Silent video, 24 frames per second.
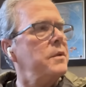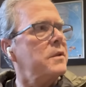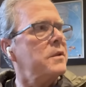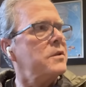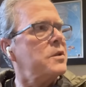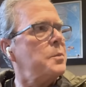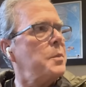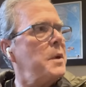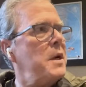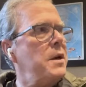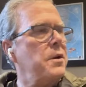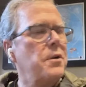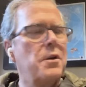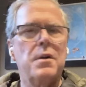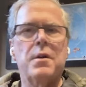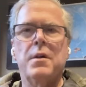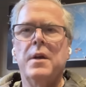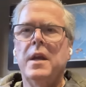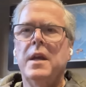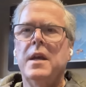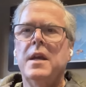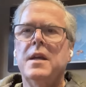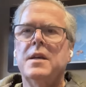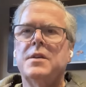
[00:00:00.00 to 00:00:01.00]
the
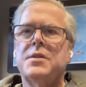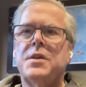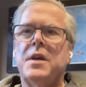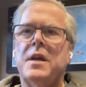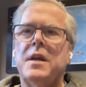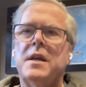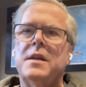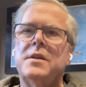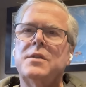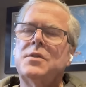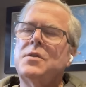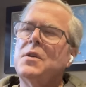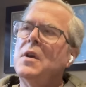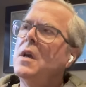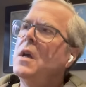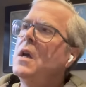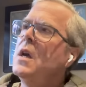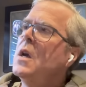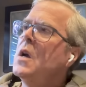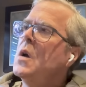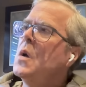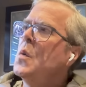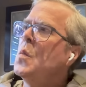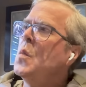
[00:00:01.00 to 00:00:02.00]
speaker, says,
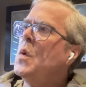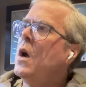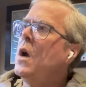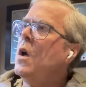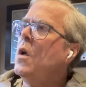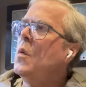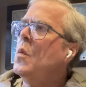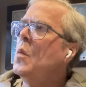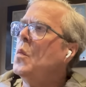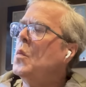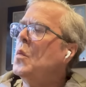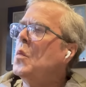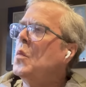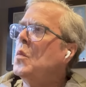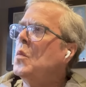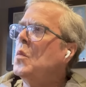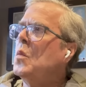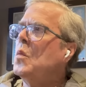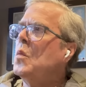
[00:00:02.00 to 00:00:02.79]
"Well,